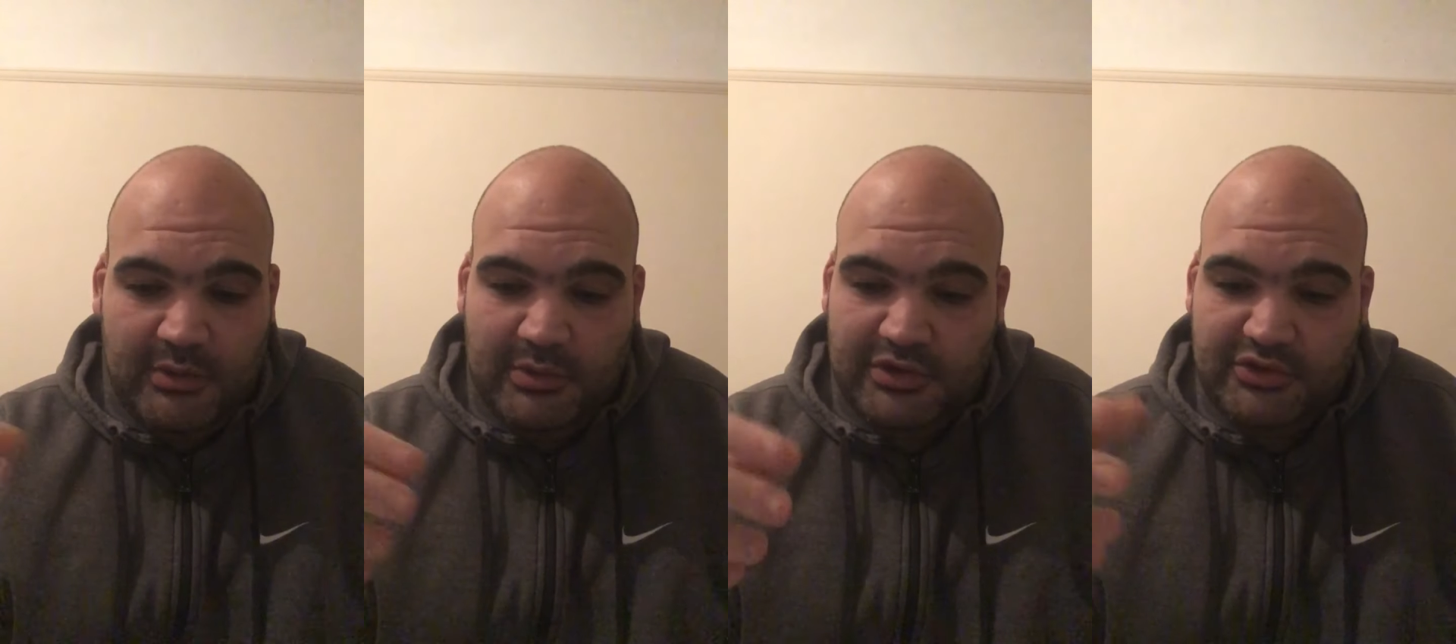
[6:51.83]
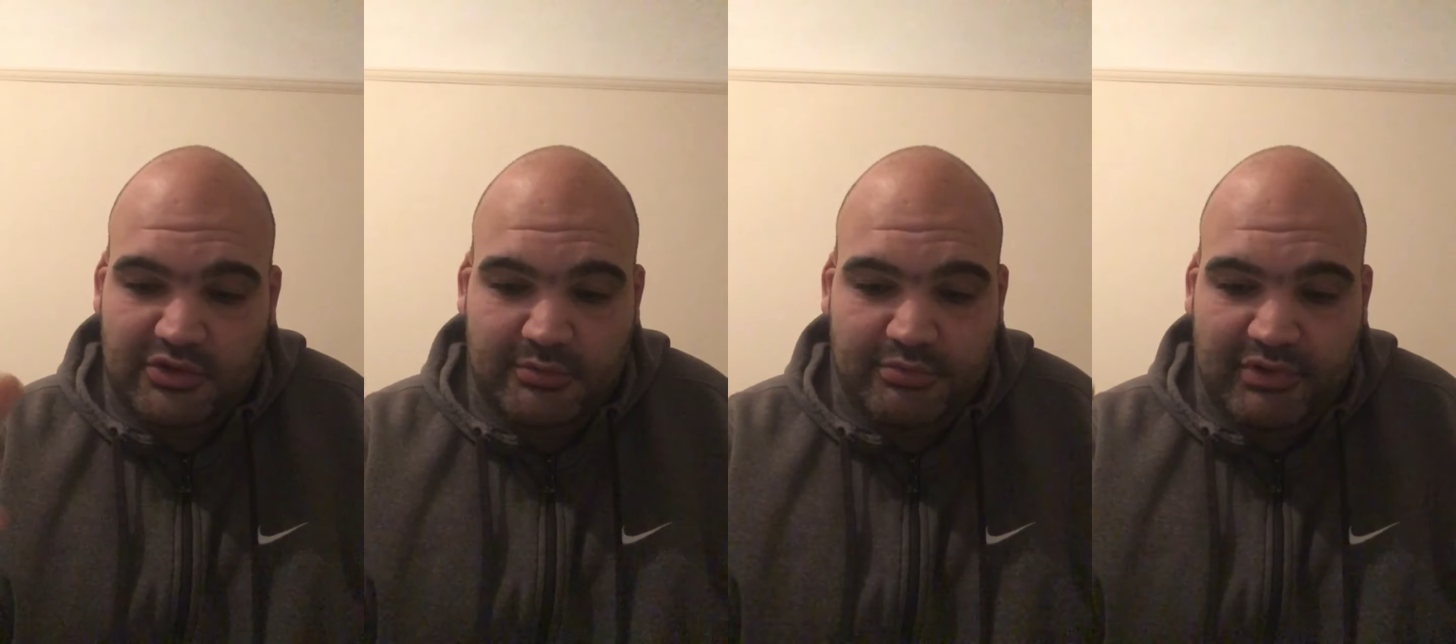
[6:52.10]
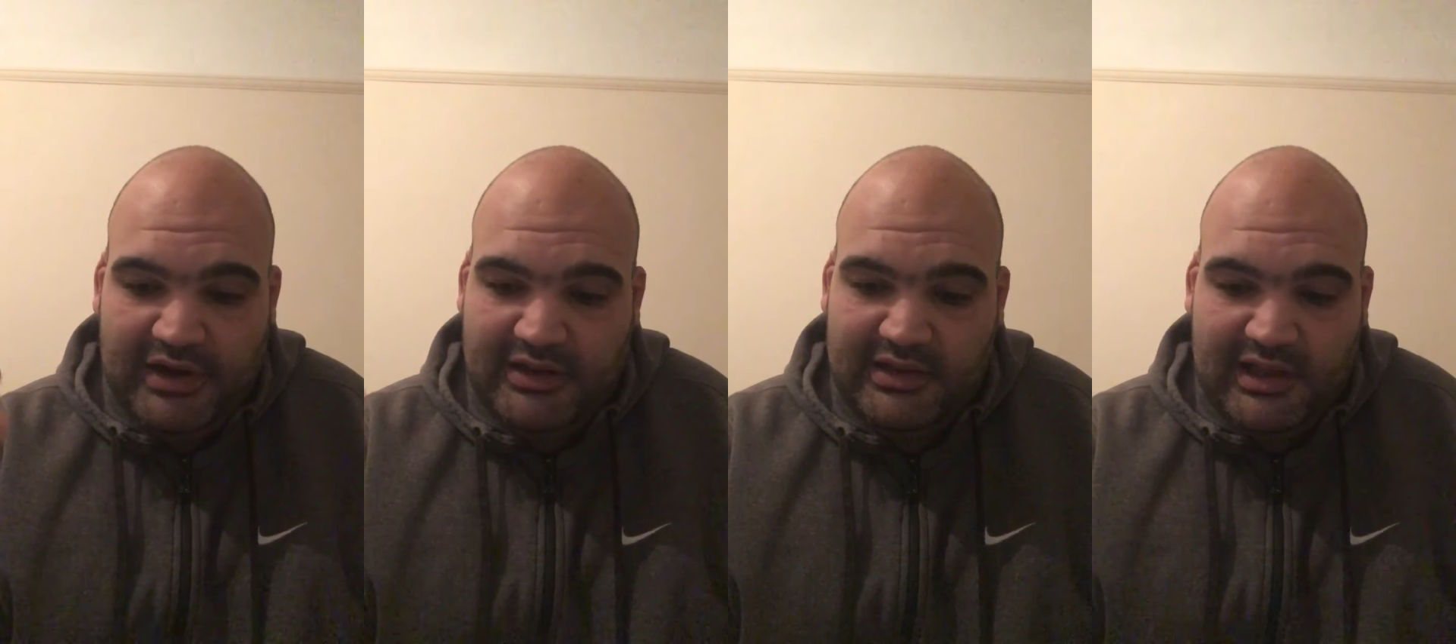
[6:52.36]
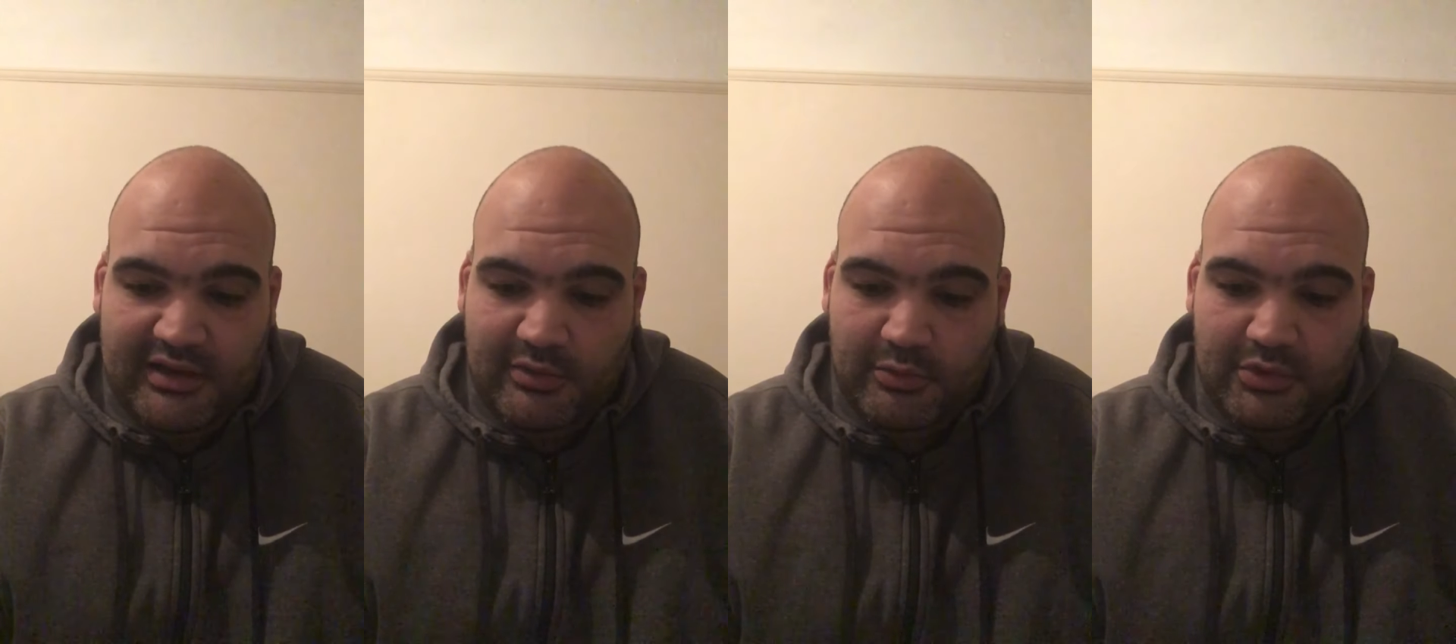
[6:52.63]
once you break
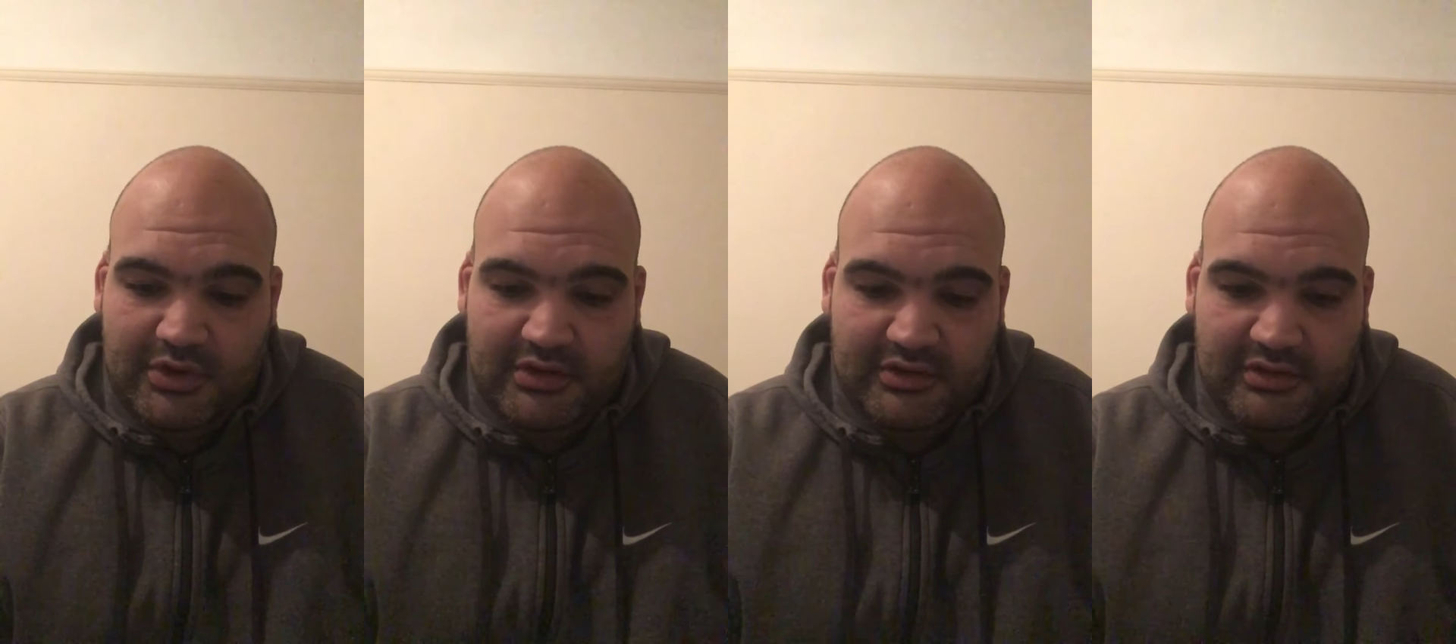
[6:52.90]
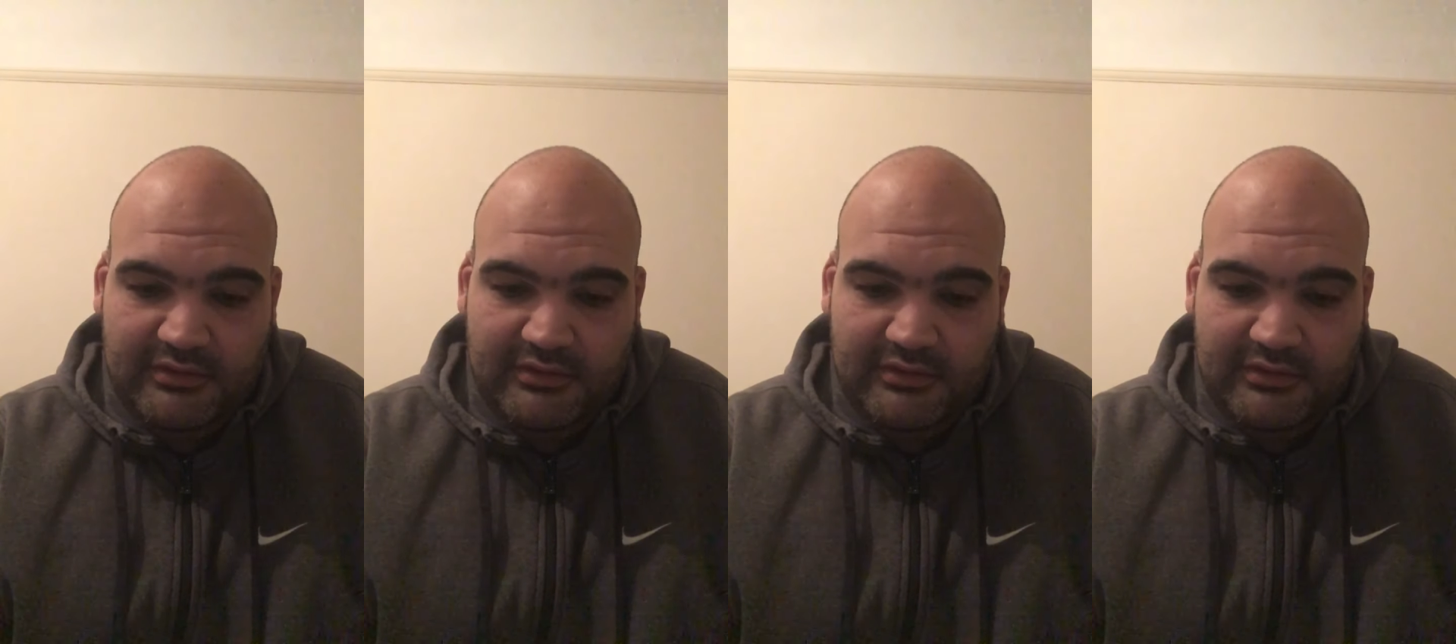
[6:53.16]
down the words,